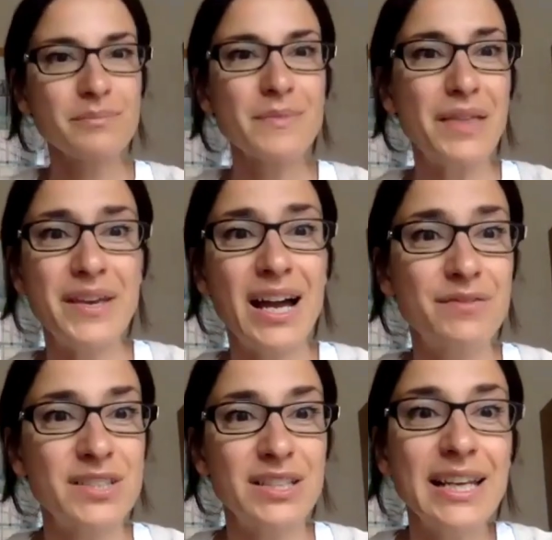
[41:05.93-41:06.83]
they have
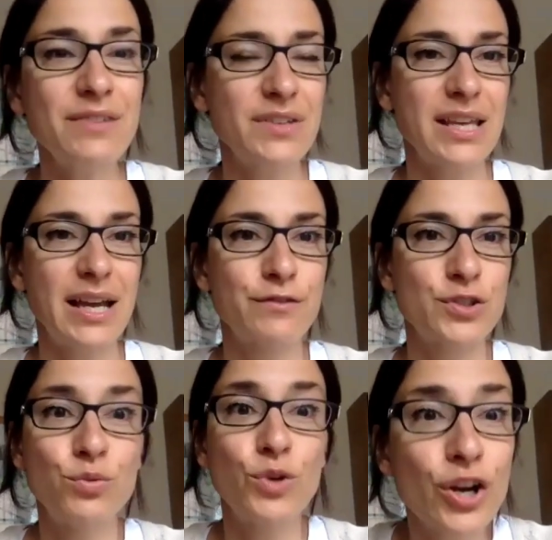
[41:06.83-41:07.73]
to live and they have
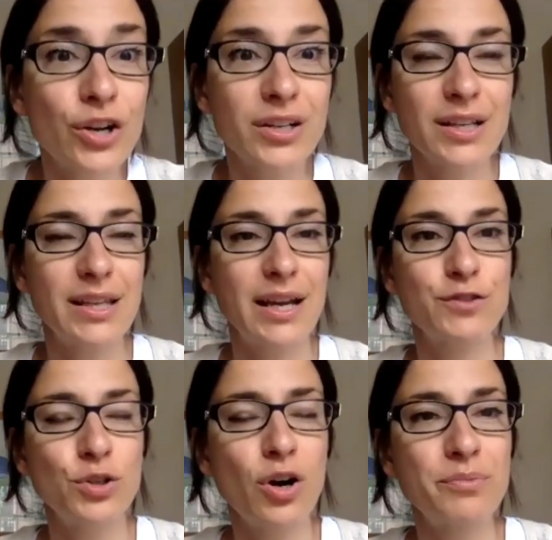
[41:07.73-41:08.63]
to work and they have
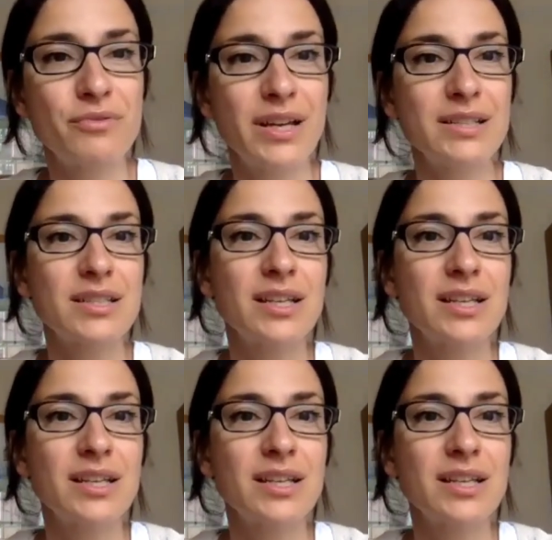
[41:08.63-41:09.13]
to operate,